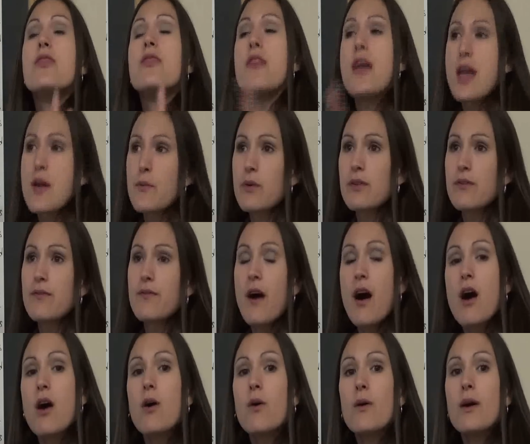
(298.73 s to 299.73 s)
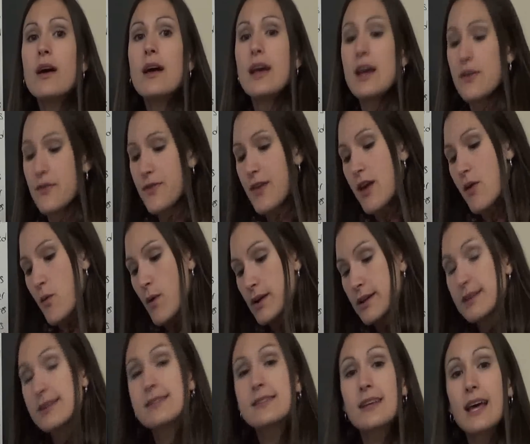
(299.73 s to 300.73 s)
they would vote if they
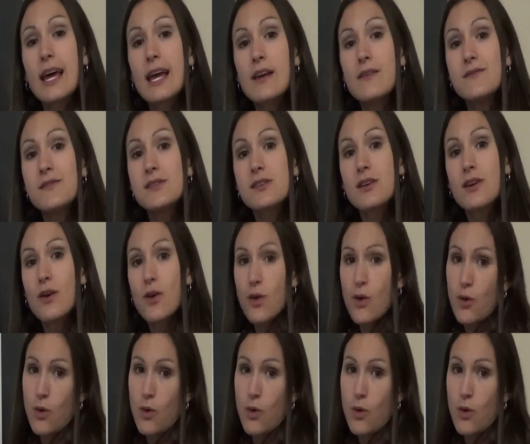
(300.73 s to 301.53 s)
wanted slaves